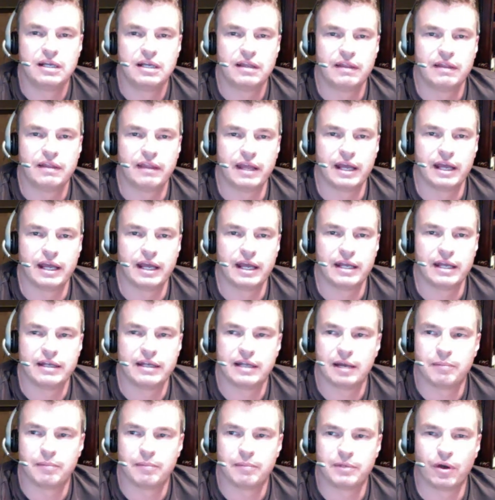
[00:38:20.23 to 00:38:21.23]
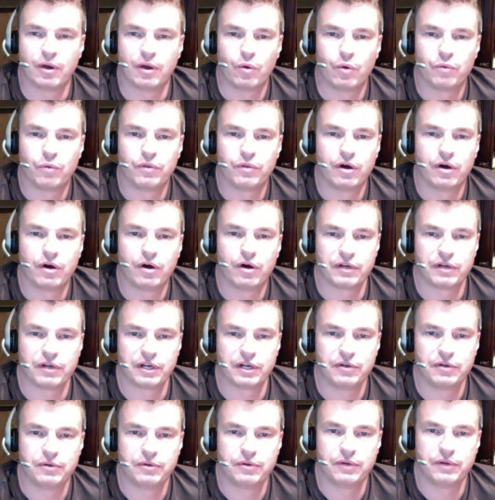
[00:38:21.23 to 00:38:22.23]
that I'm an old dog in
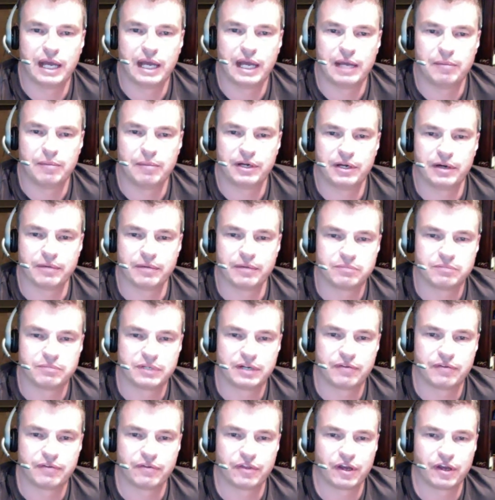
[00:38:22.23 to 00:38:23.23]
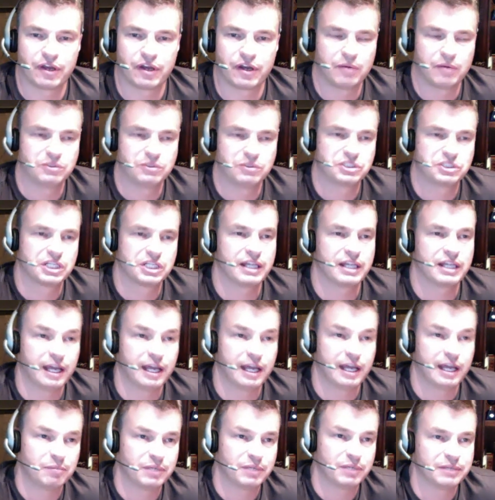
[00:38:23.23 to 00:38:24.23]
a new game here. Never thought I would say
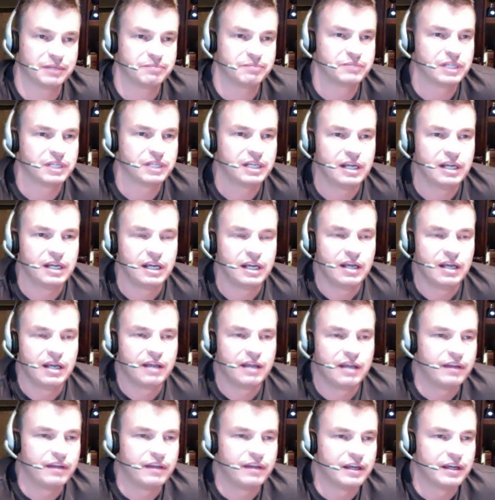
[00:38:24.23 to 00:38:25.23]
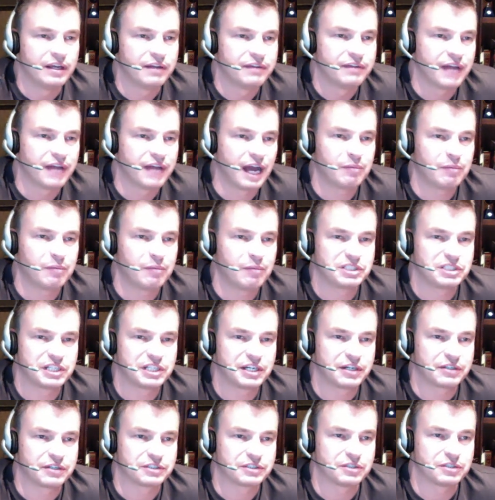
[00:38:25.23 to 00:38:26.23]
that, but the time is
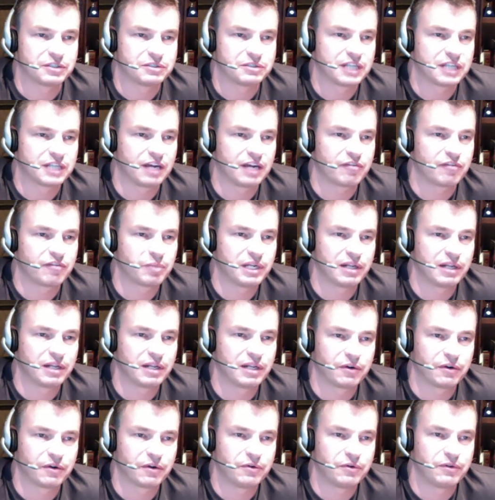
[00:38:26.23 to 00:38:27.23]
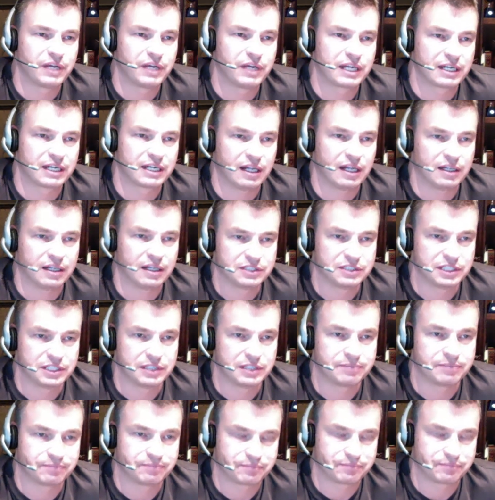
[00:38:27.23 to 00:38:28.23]
here, so it's time for me to learn new technology.
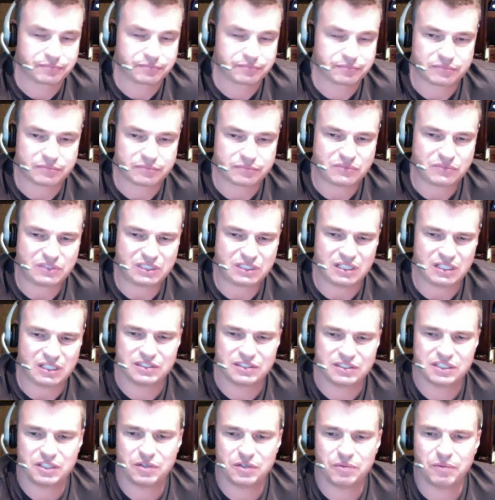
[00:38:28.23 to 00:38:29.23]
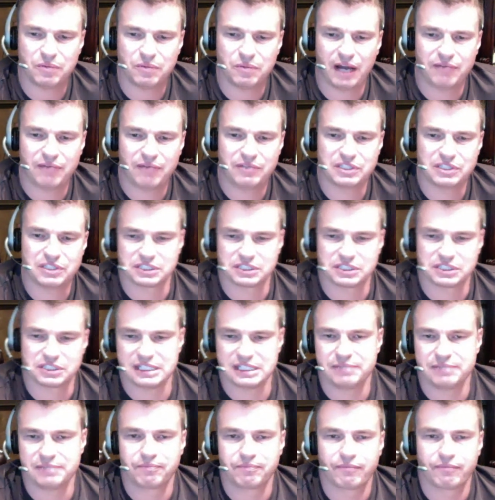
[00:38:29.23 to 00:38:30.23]
So
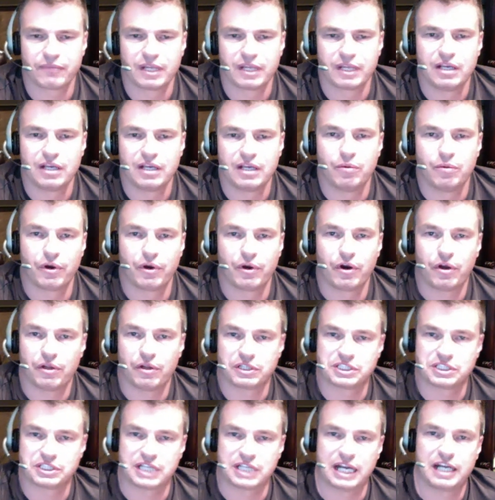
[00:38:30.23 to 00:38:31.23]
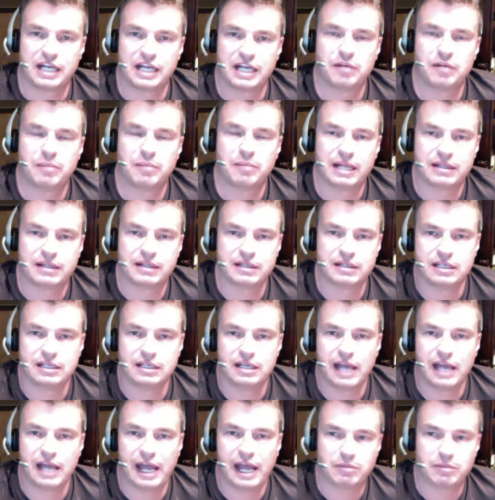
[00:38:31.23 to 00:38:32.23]
obviously, we're all excited about
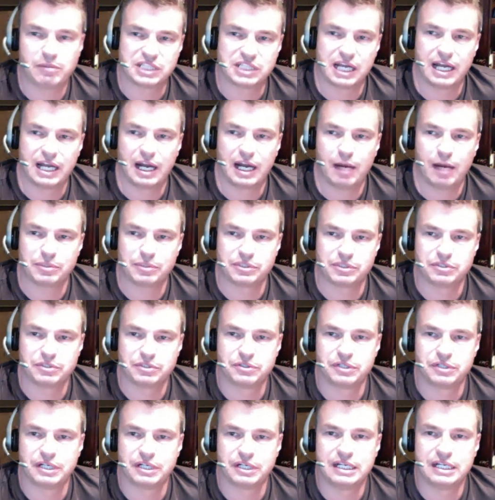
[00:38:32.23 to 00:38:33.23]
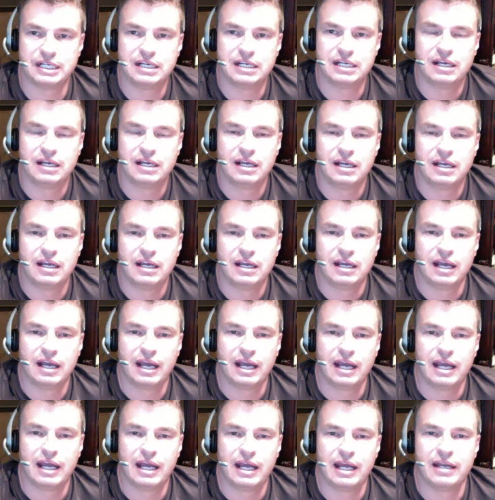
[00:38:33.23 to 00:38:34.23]
the Amazon opportunity
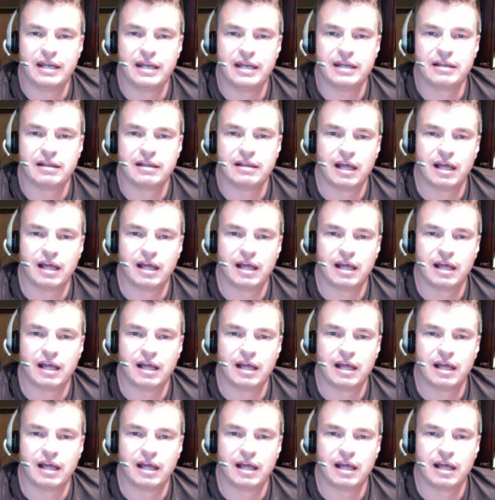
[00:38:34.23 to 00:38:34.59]
and